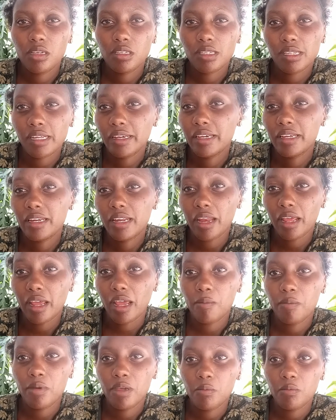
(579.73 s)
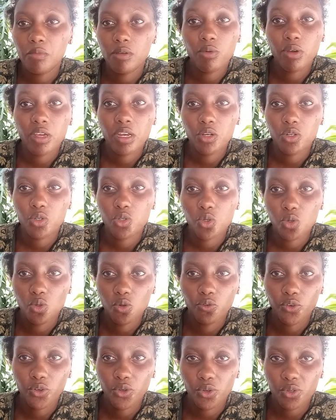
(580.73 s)
staying in an airbnb where you need to cook
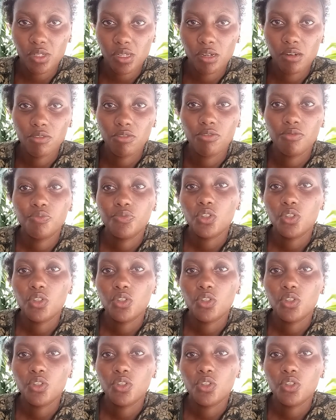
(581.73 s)
for yourself